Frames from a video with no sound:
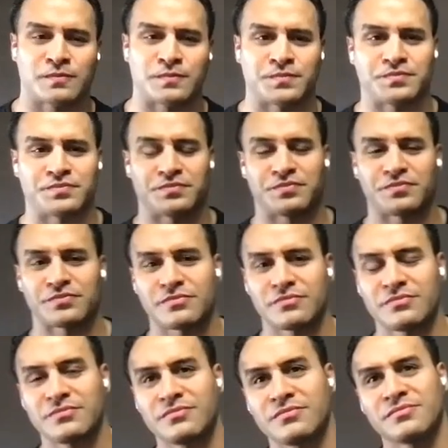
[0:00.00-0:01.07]

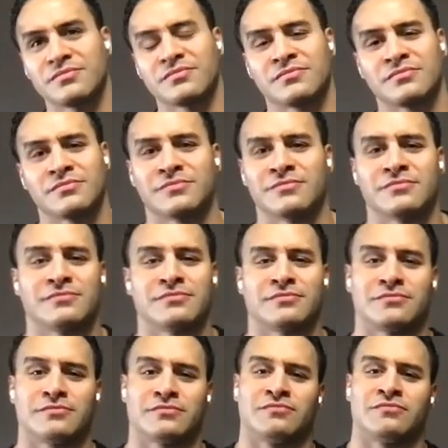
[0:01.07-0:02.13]

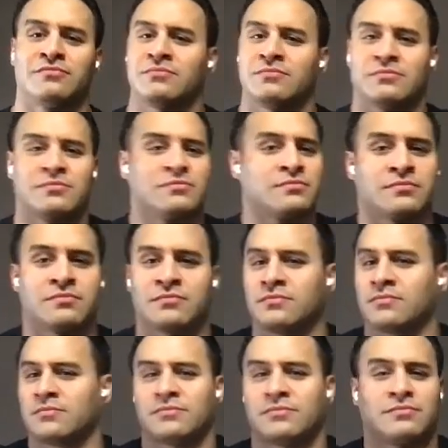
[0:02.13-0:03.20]

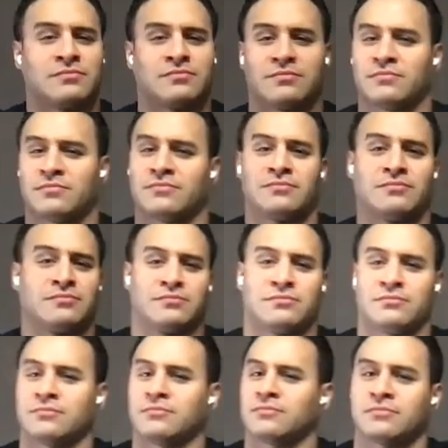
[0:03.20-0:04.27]

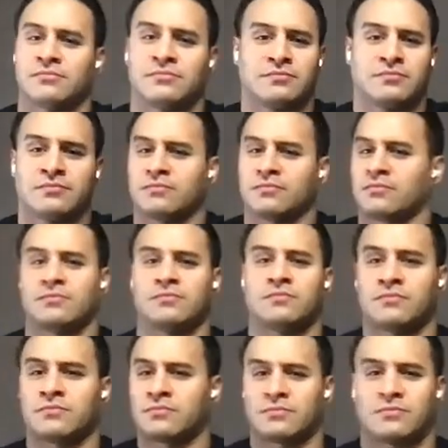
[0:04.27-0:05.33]

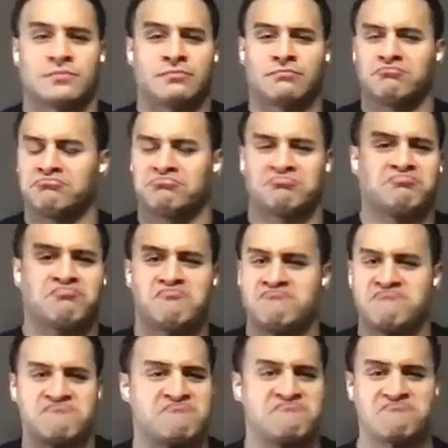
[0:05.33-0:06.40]

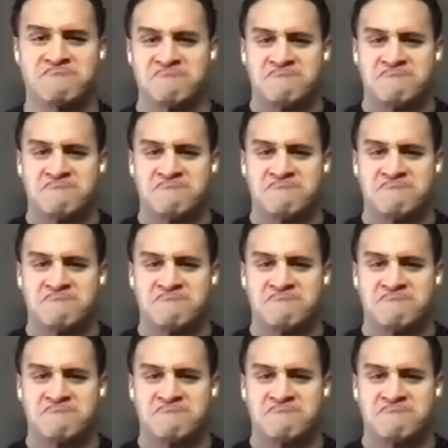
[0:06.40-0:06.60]
[no speech]